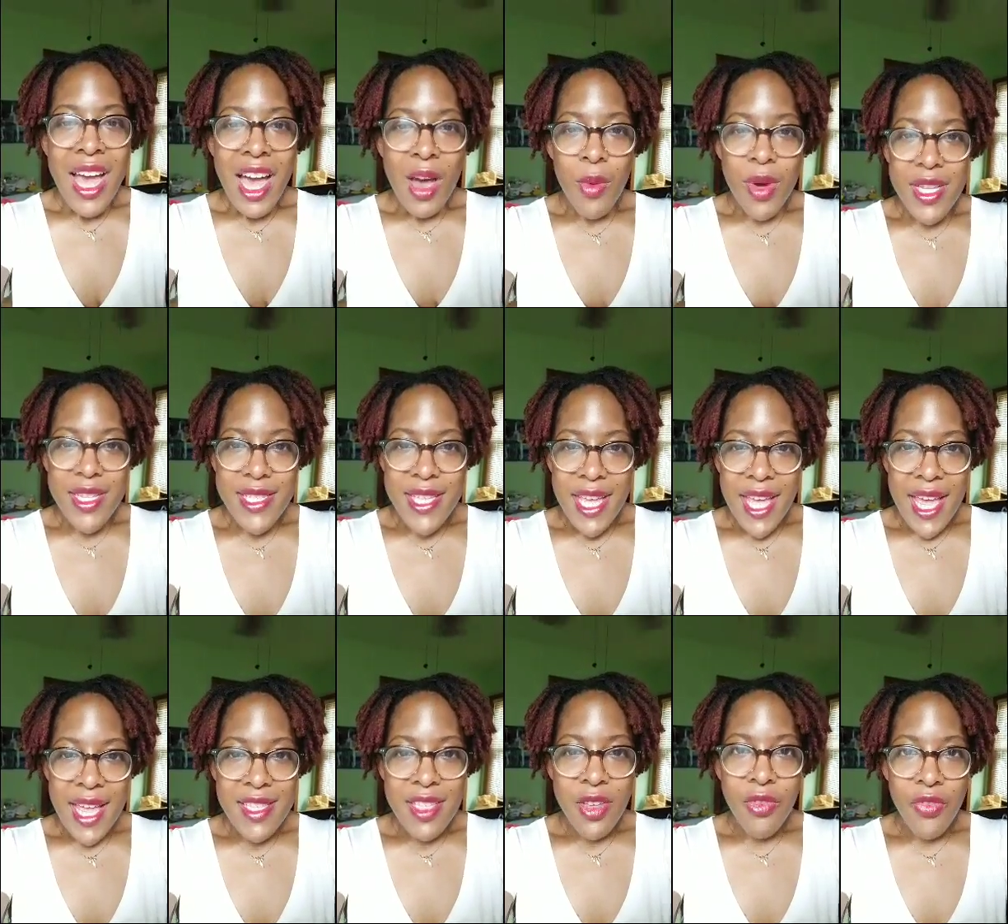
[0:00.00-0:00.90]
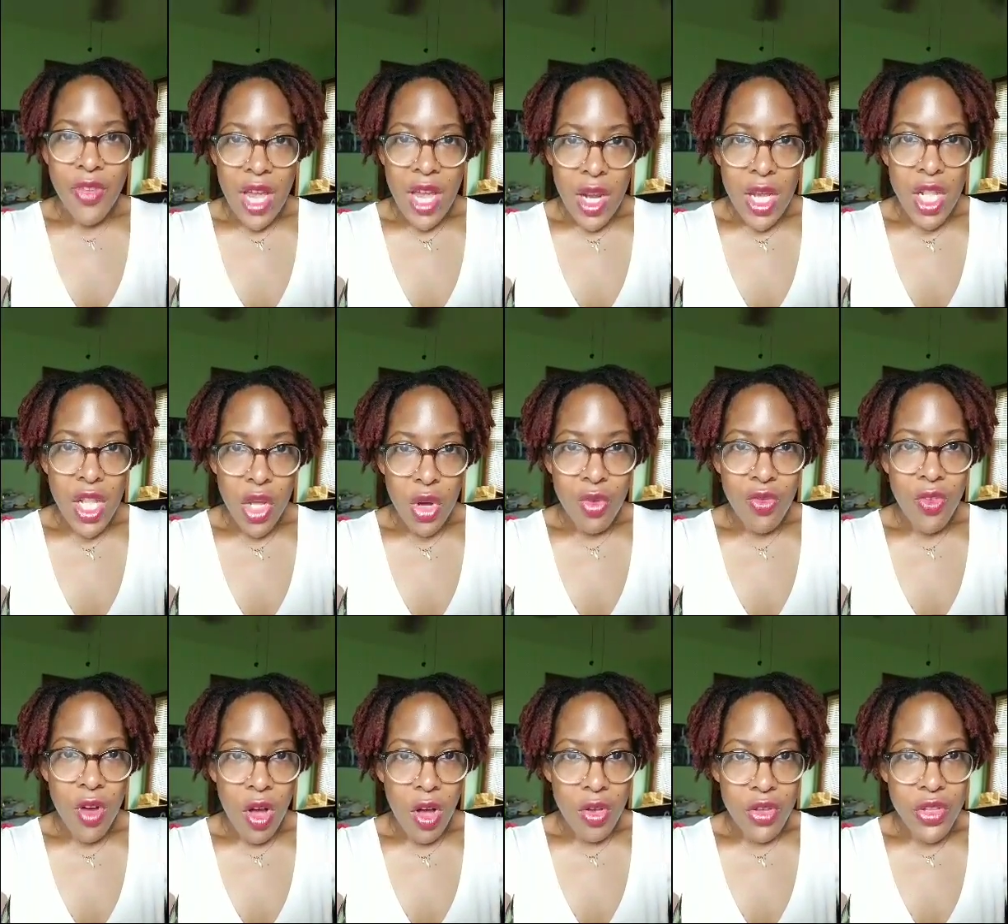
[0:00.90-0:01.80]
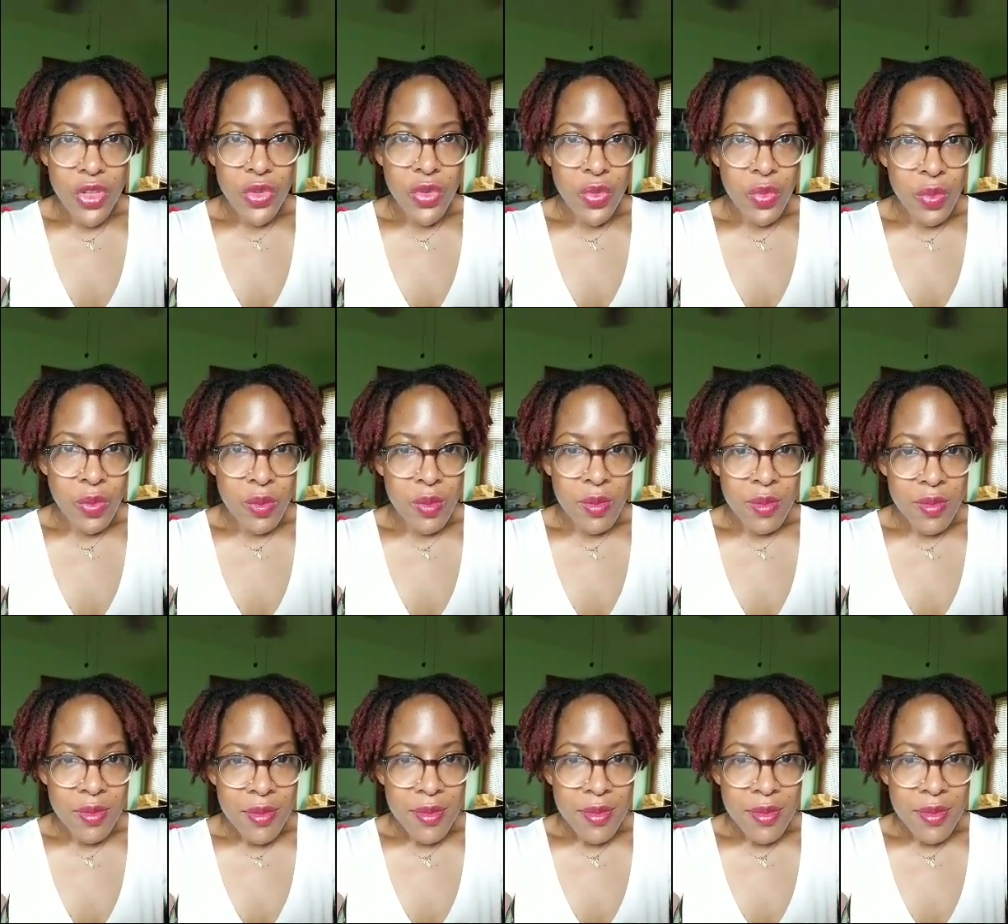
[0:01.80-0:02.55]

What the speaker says: I want to say it has a very low volume,